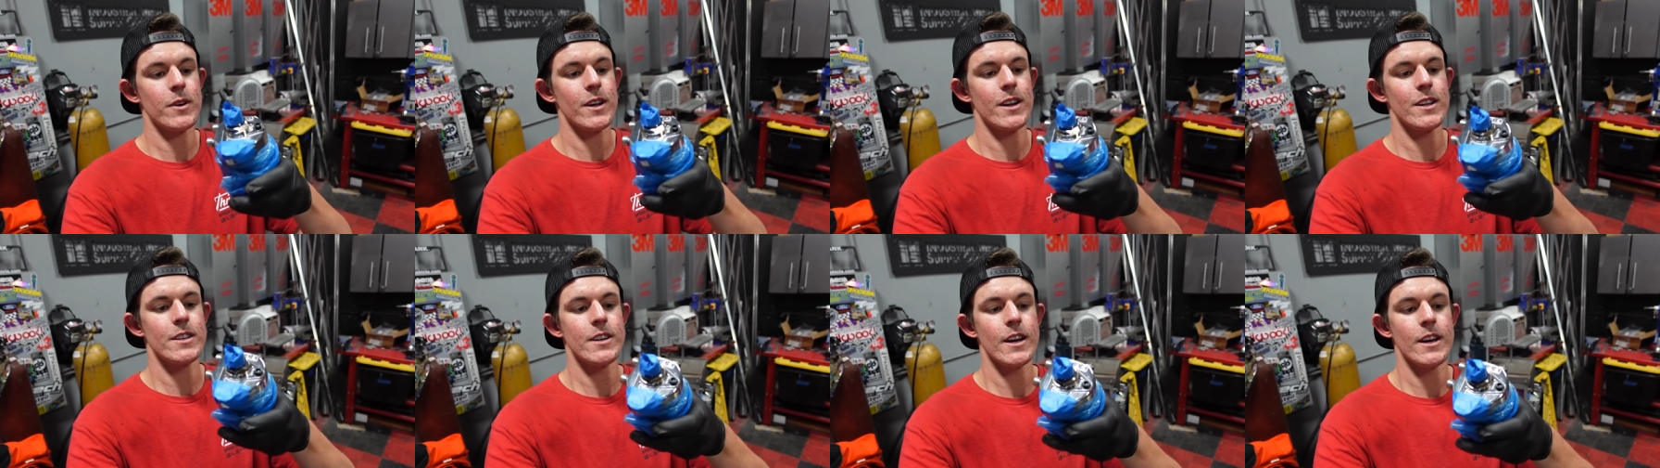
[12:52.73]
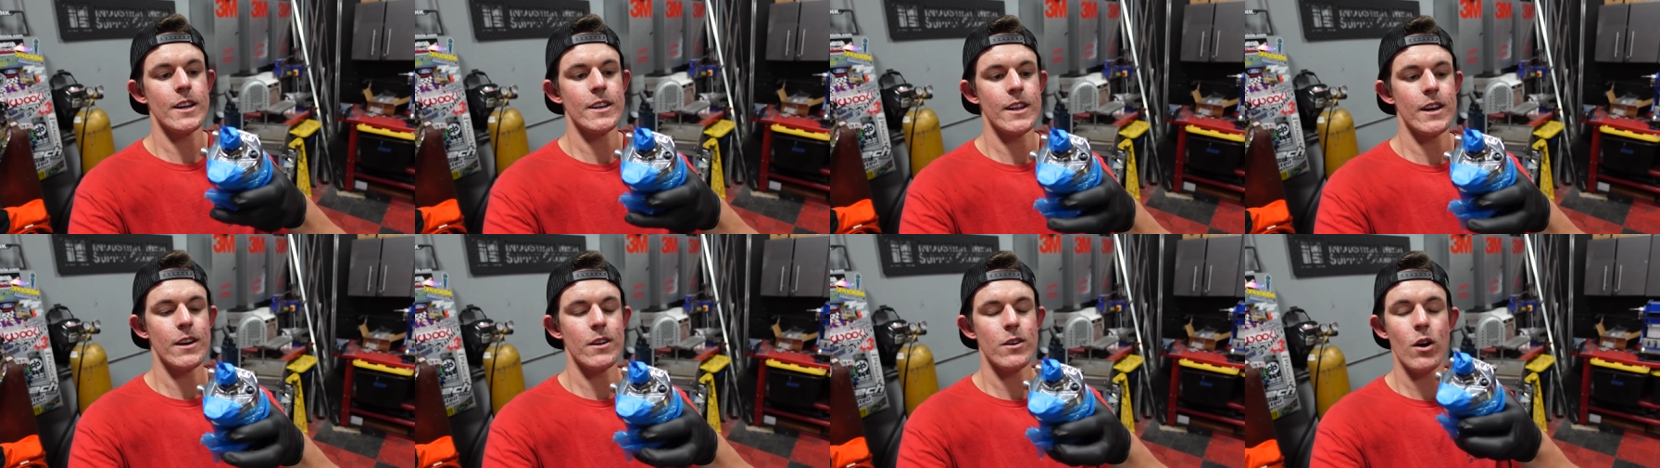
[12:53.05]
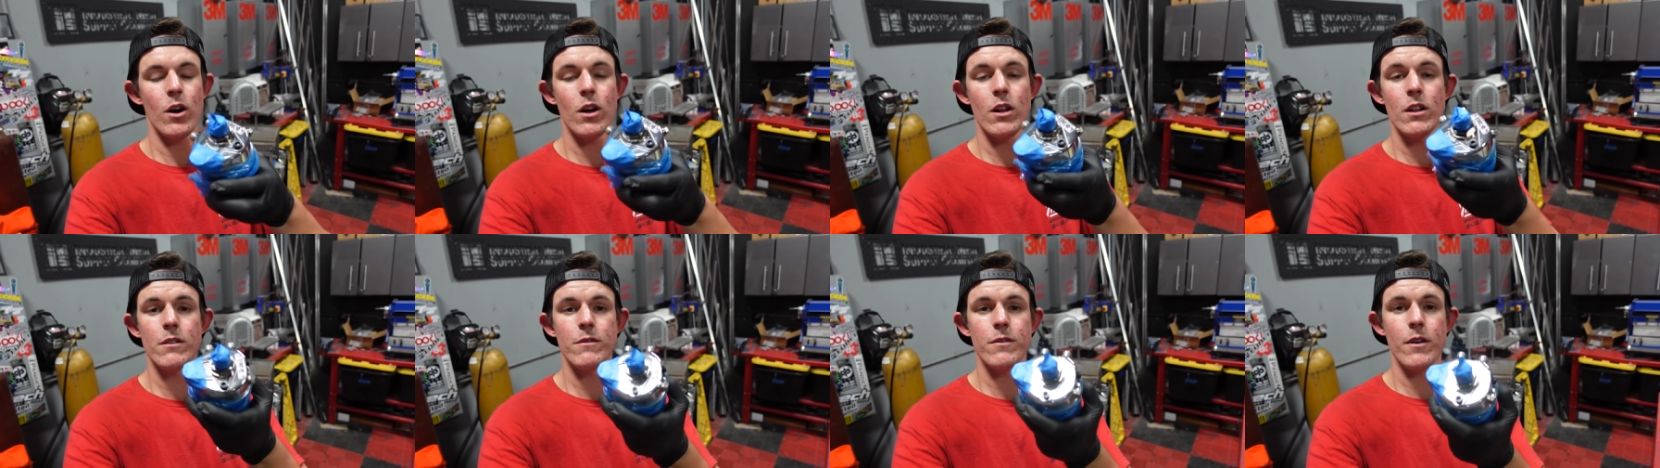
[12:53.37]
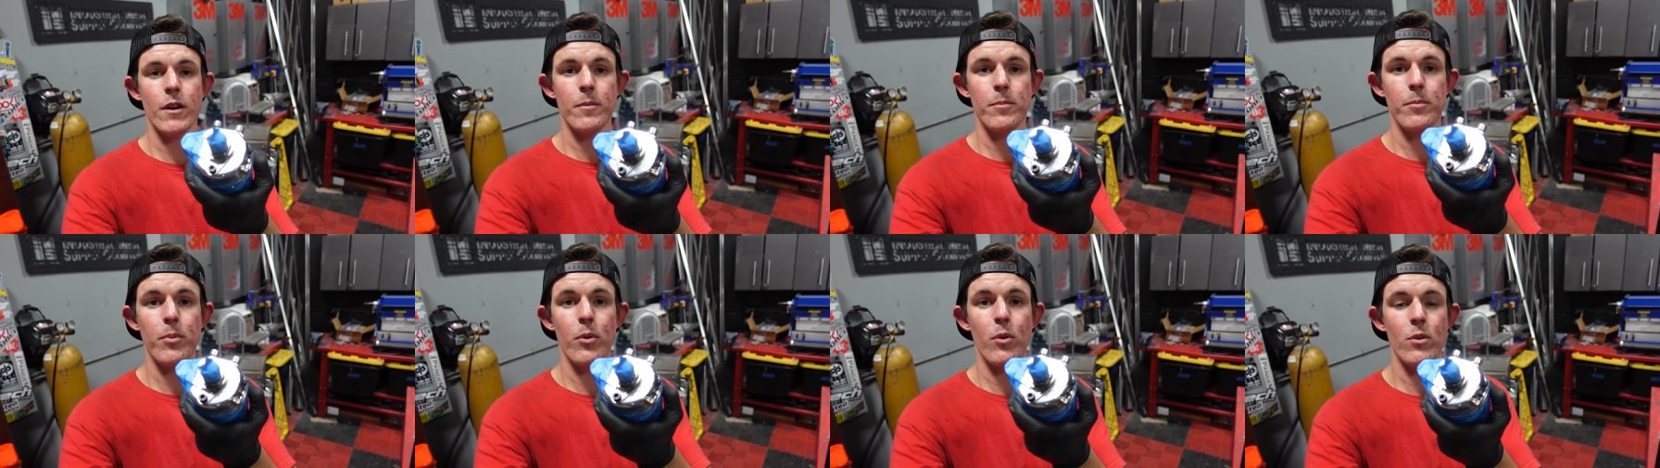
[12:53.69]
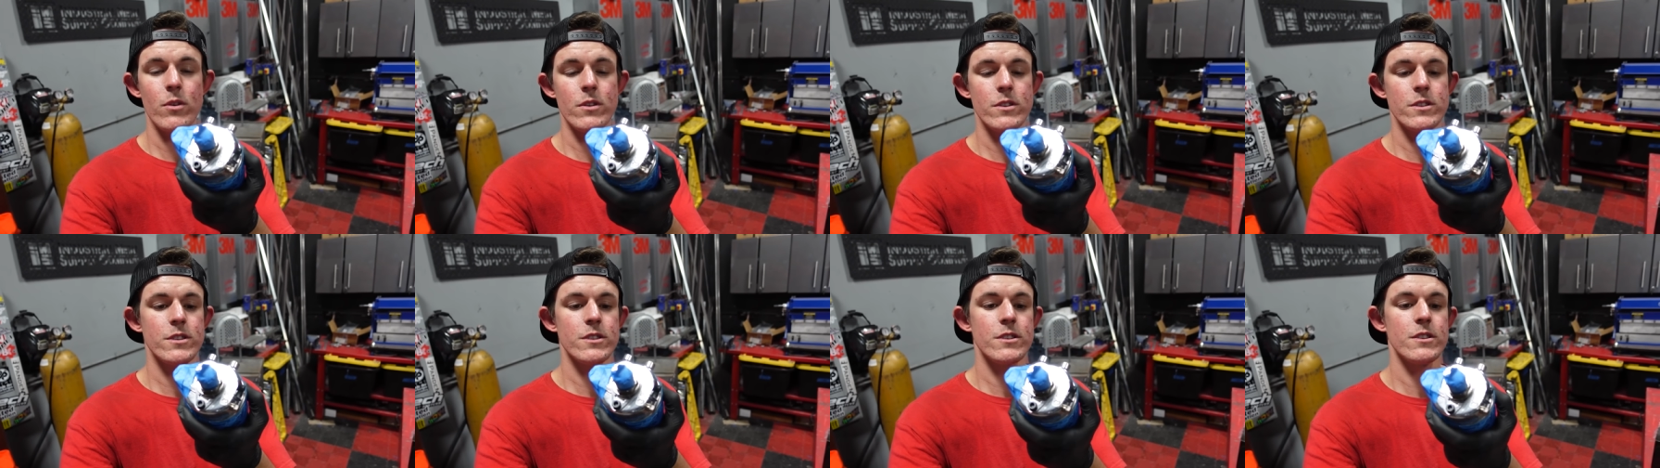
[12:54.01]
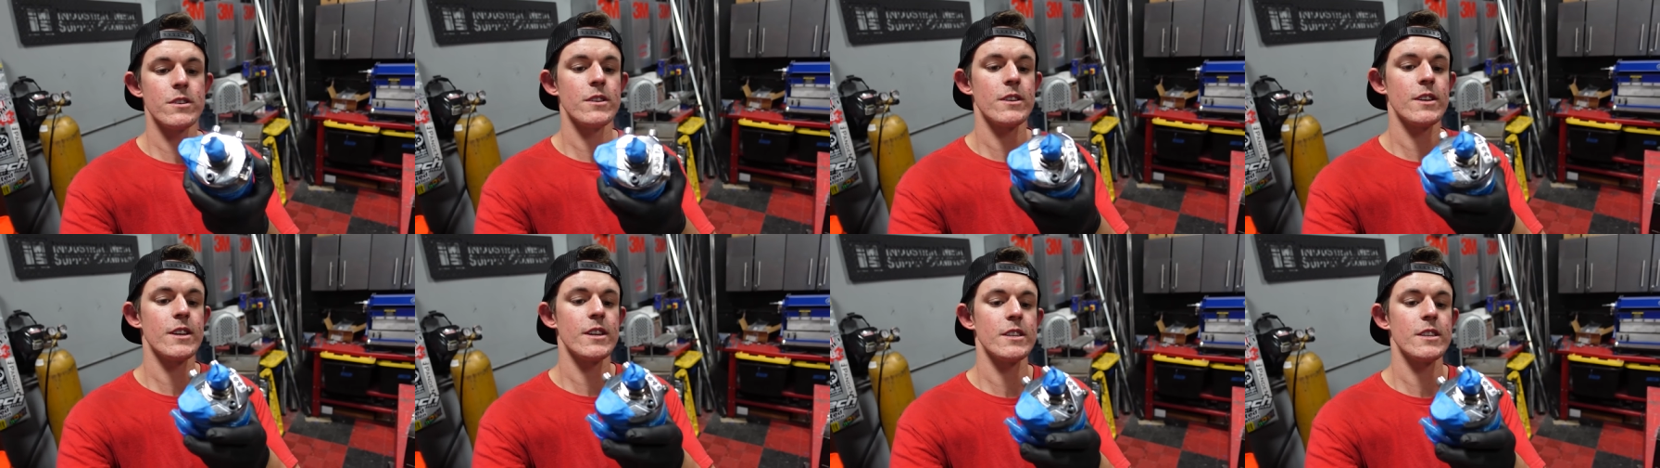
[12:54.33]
We're gonna tighten down all of our ports,